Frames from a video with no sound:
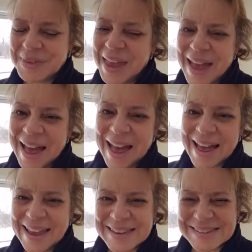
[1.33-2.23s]
Hi,
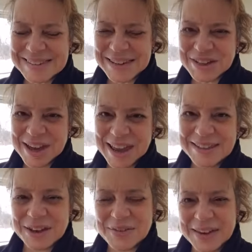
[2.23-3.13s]
CJ
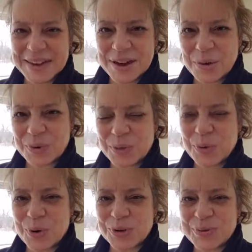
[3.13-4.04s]
Delvecchio with Warren
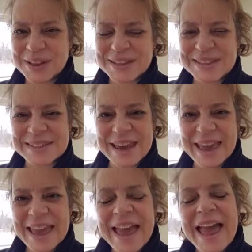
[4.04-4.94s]
Real Estate.
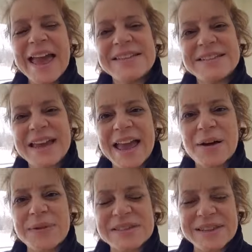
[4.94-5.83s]
Today I'm
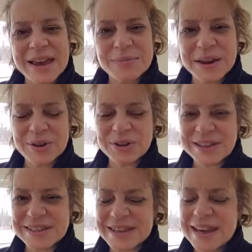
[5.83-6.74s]
inside my new
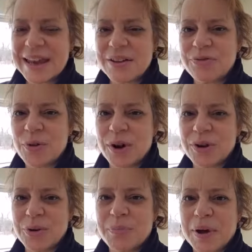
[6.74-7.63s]
listing at 400
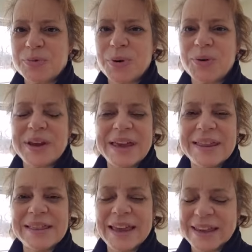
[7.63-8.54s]
Buck Road in
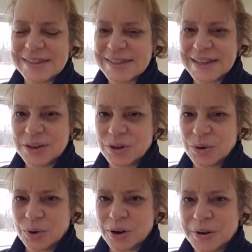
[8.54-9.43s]
Lansing, New
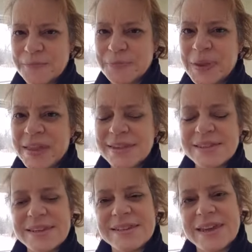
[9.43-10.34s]
York. This is
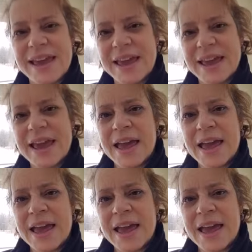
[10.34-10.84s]
a